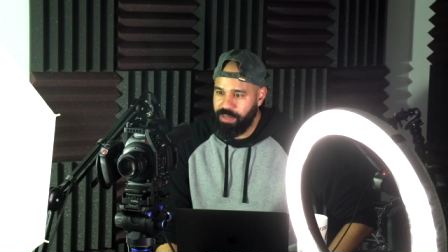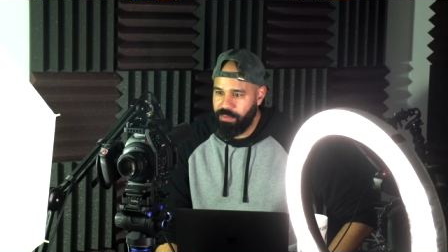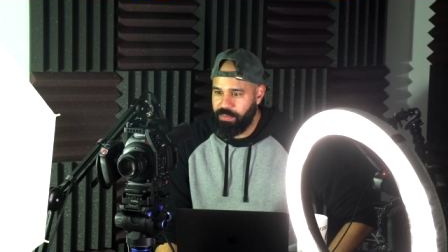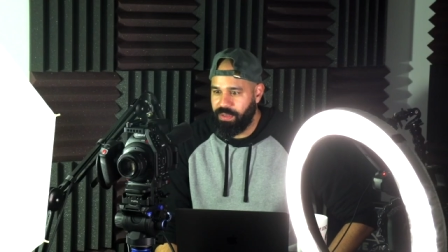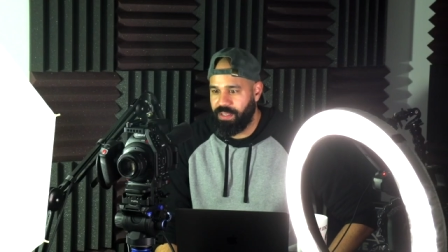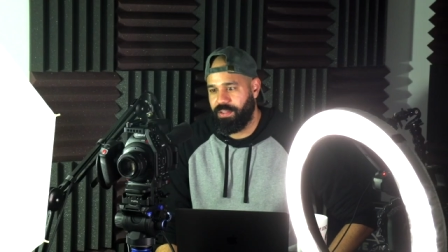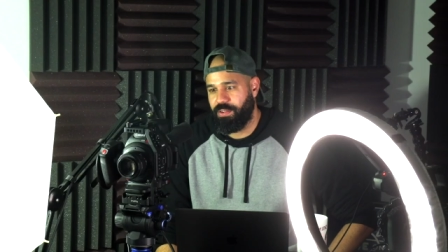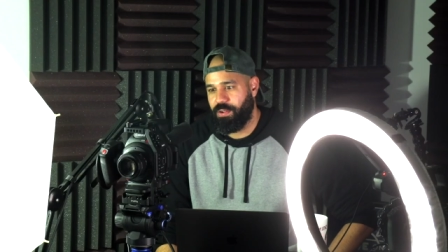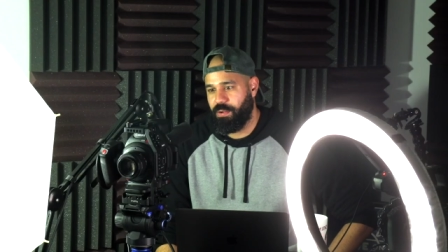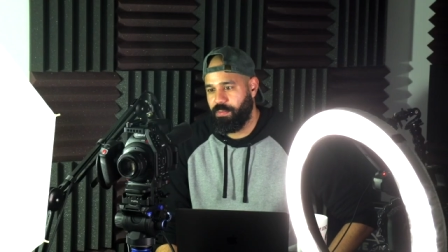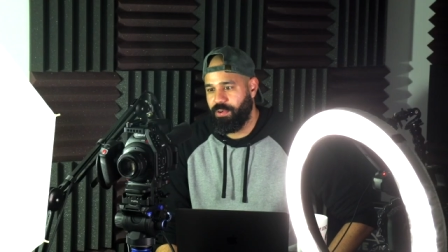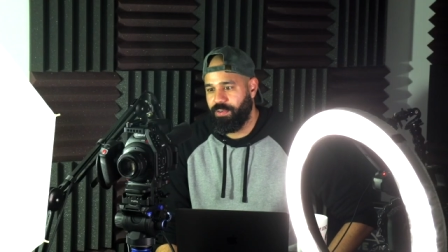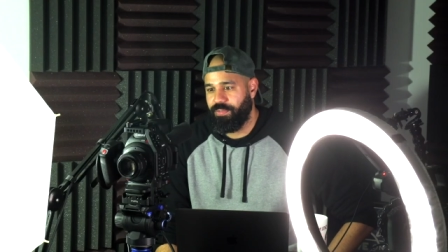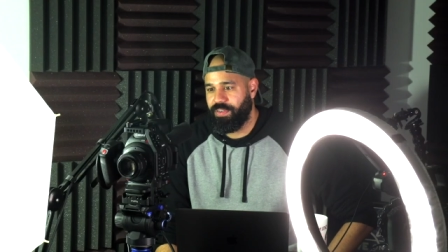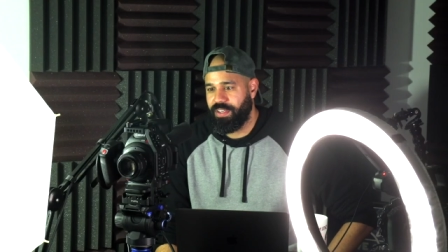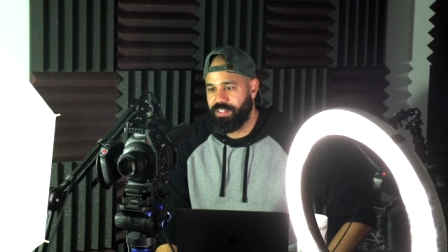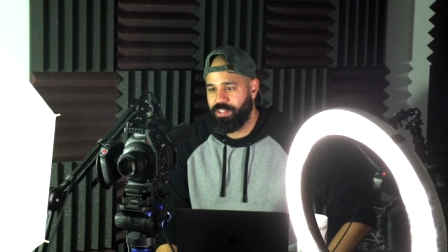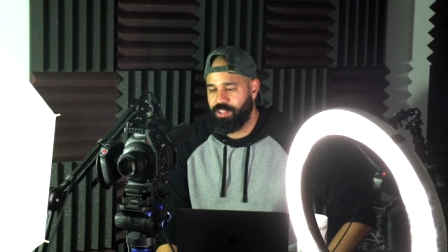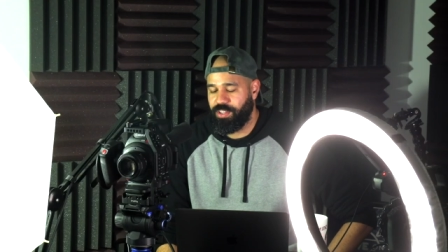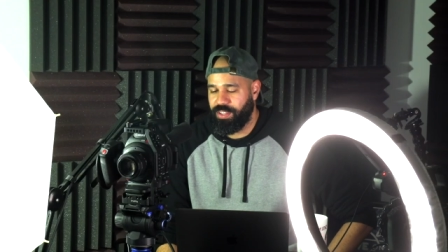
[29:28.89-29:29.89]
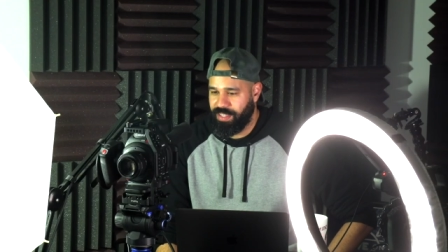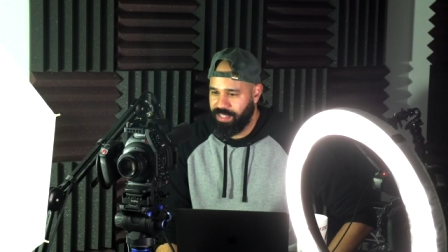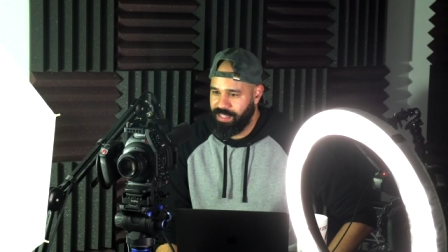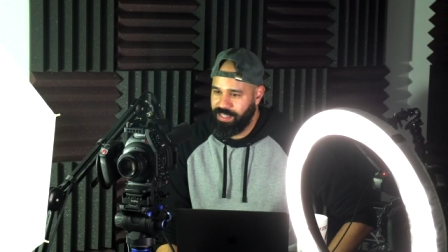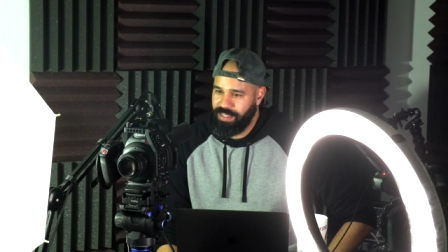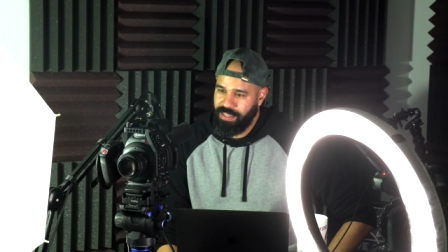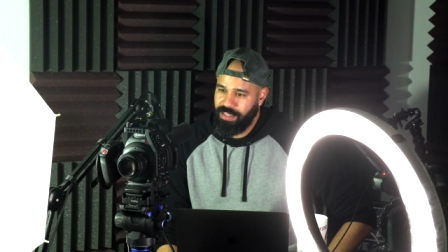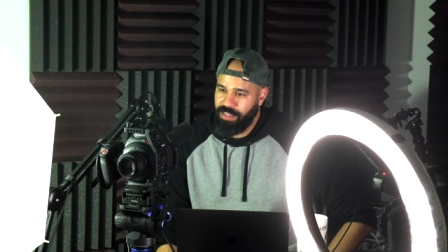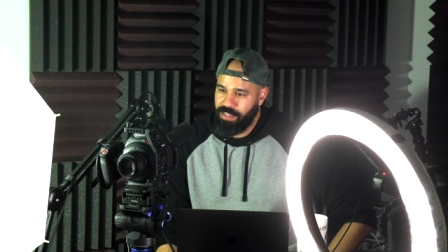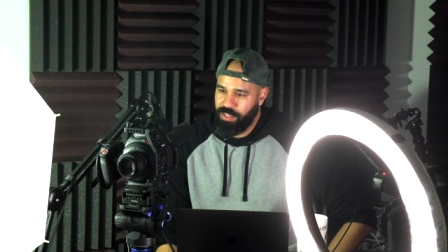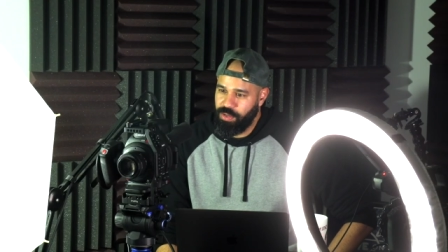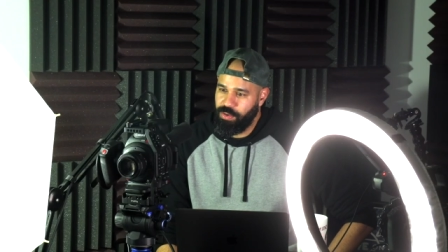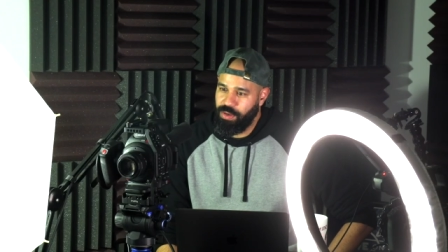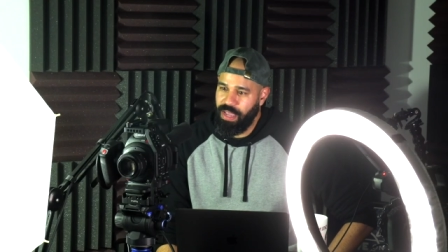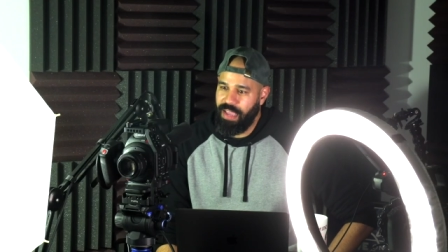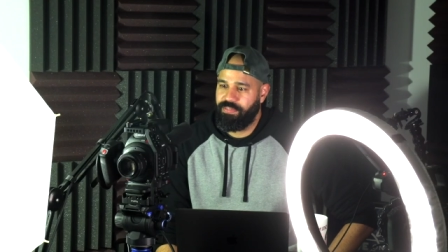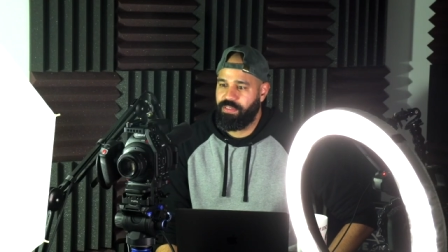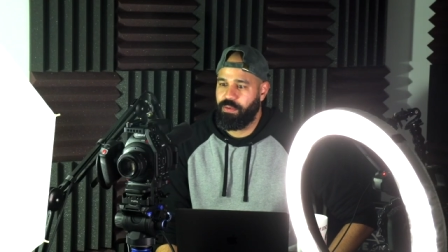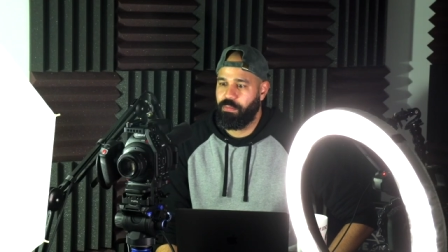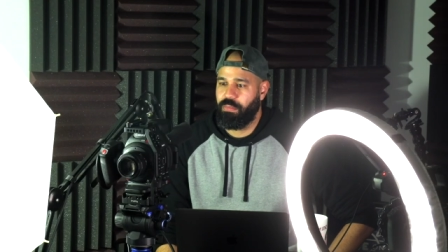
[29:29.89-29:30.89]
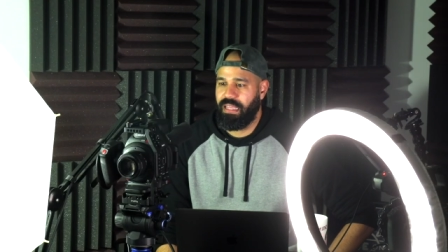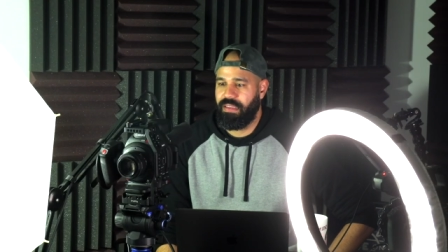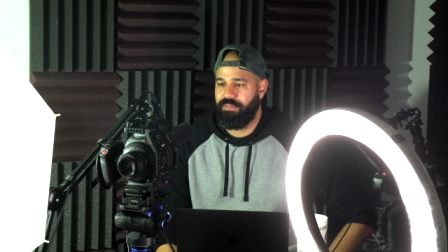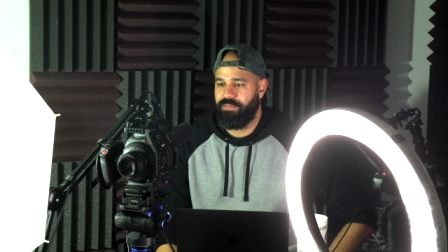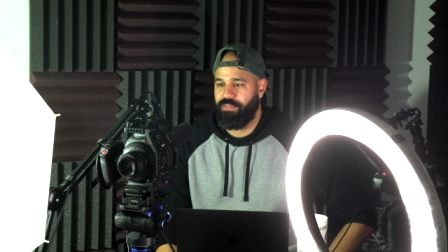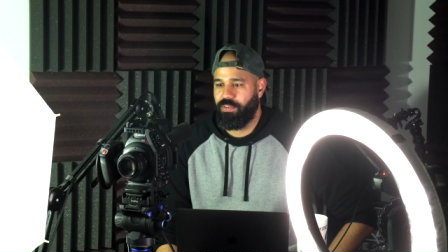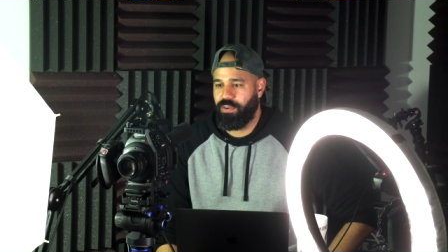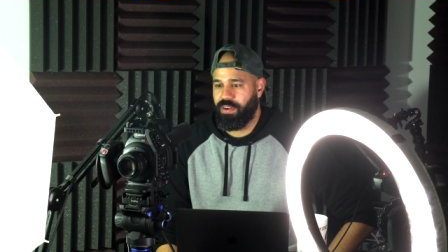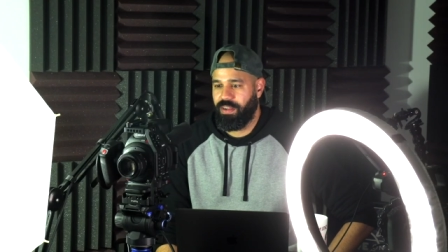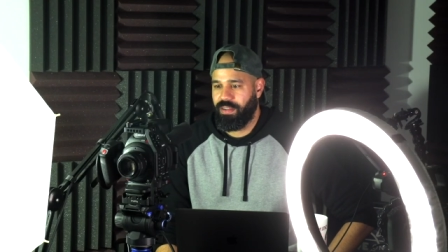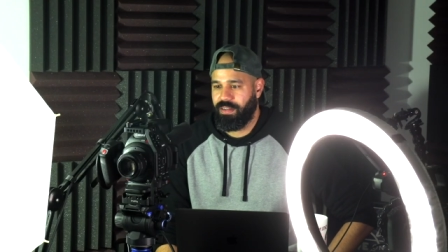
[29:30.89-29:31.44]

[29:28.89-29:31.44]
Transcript: me in your movie, so you have to blame for